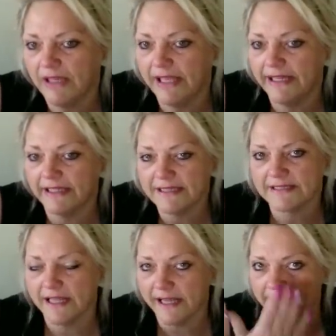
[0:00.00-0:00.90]
late
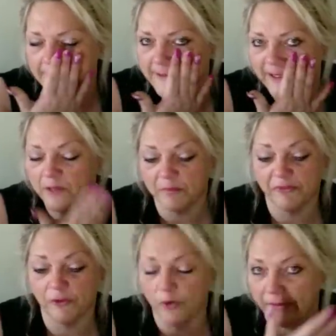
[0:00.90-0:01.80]
last night, singing,
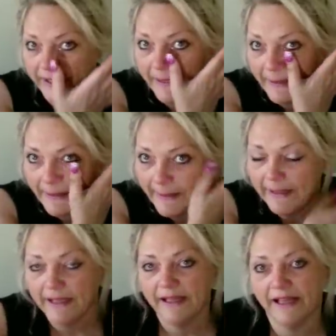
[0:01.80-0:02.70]
performing,
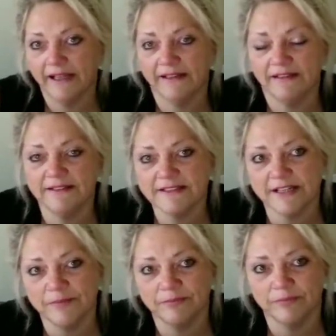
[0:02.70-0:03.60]
and
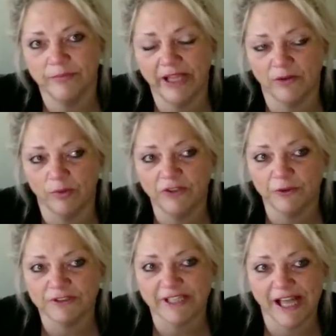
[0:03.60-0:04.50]
we had a
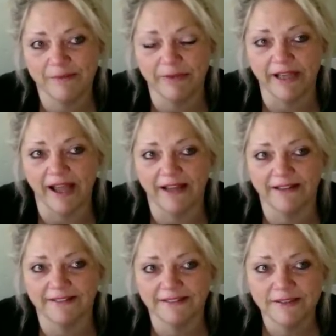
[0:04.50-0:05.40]
wonderful time, and
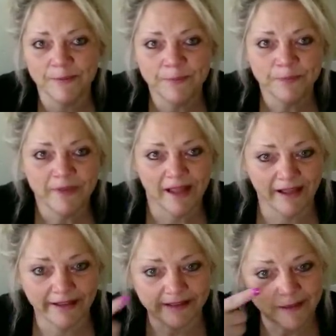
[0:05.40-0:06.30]

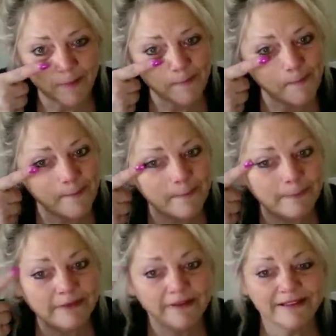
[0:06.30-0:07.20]
I
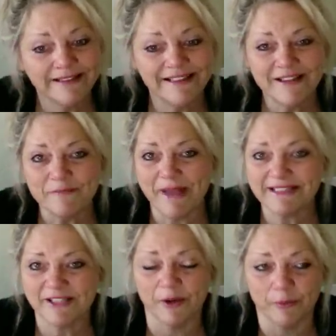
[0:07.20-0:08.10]

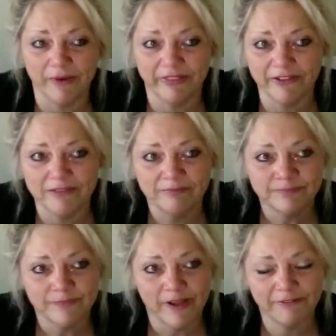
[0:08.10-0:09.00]
met up with
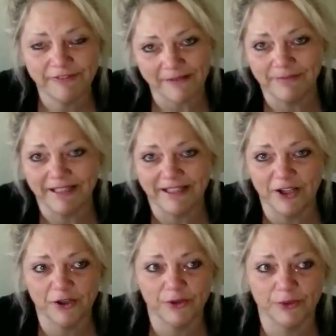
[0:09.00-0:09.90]
a family
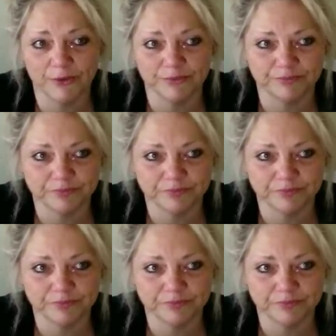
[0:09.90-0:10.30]
who